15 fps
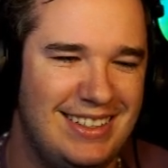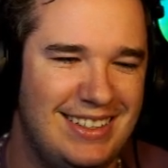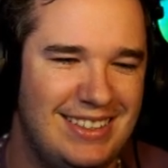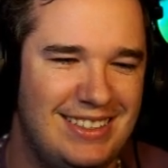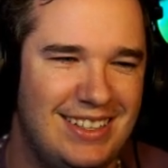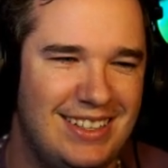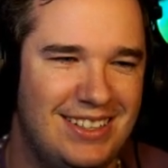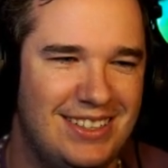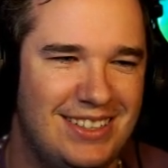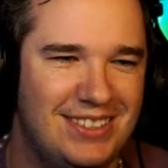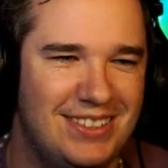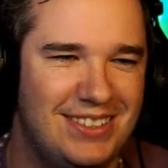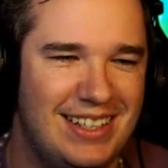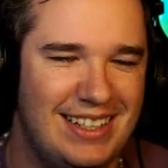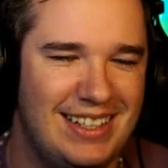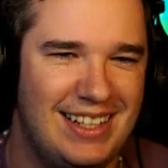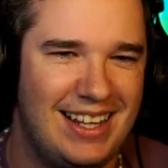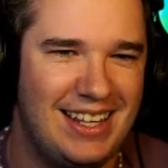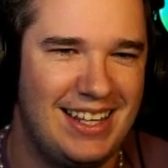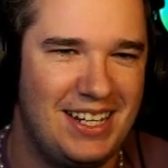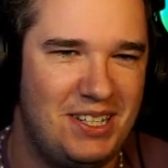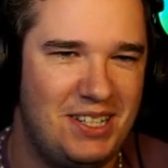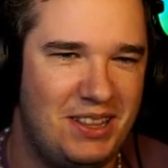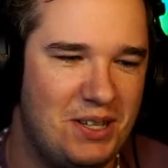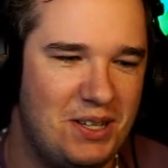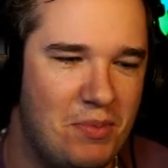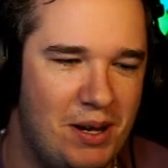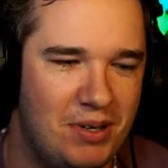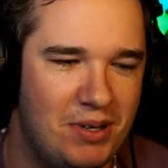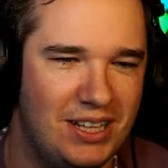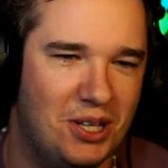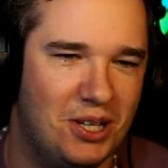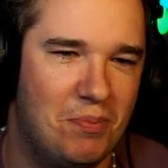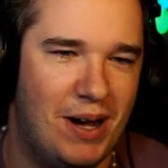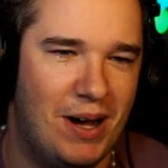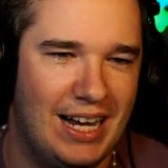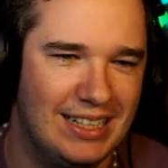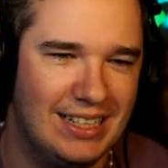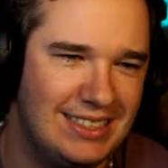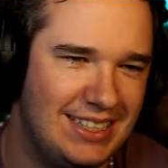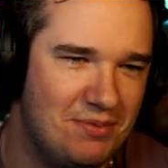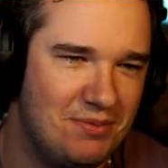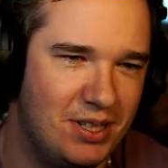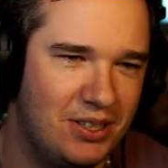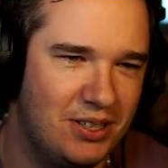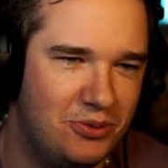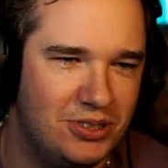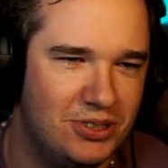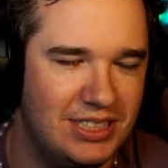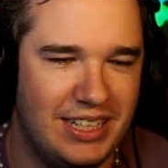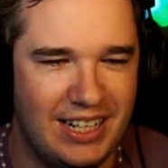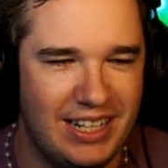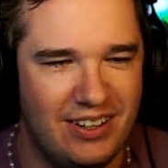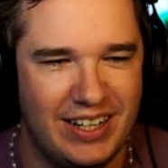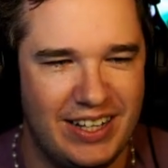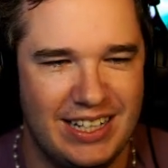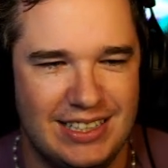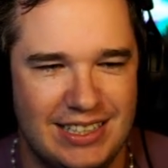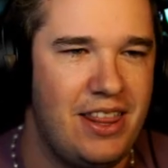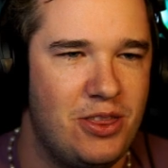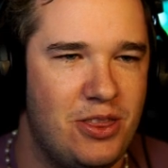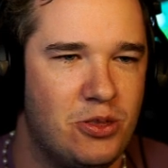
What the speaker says: So I think there might be a little bias to you, but we'll see how it goes.